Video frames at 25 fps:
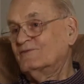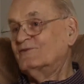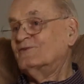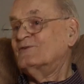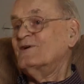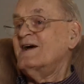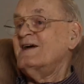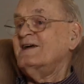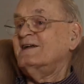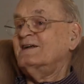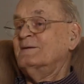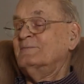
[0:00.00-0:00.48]

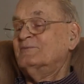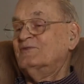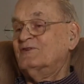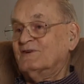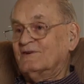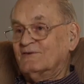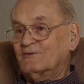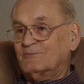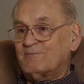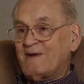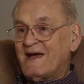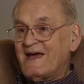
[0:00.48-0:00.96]
drag
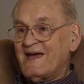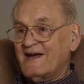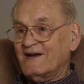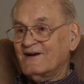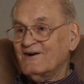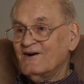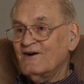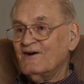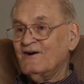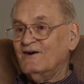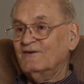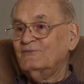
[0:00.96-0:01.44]
themselves back
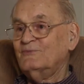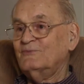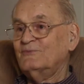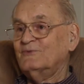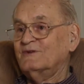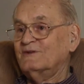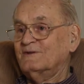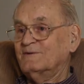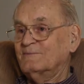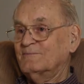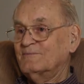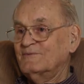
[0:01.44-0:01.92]
off
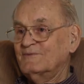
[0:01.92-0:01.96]
with